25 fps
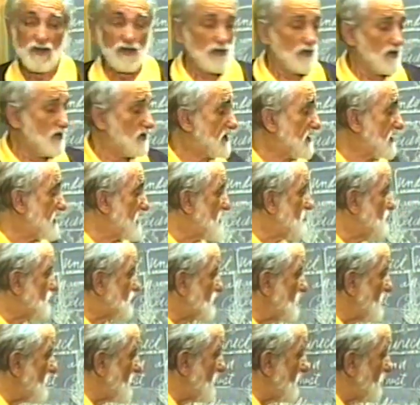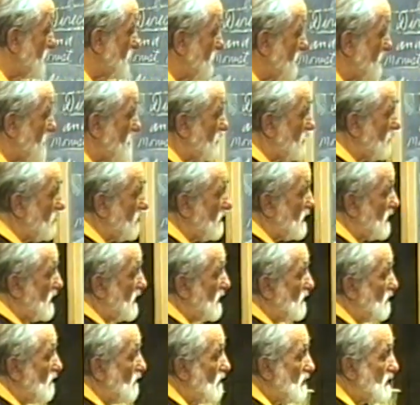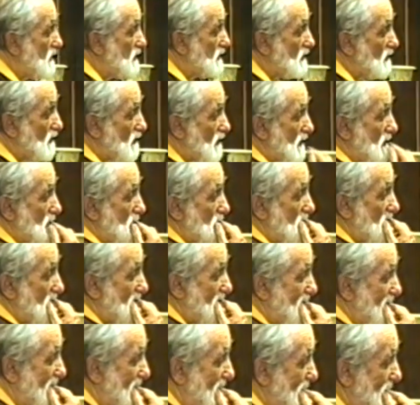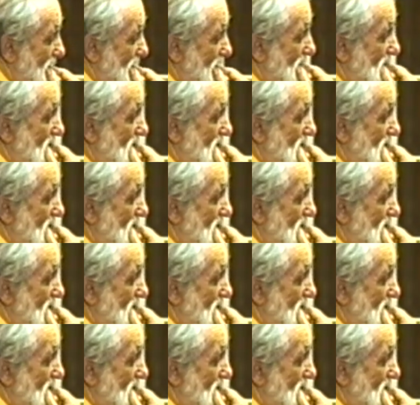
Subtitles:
You can now say, you know, I wonder whether or not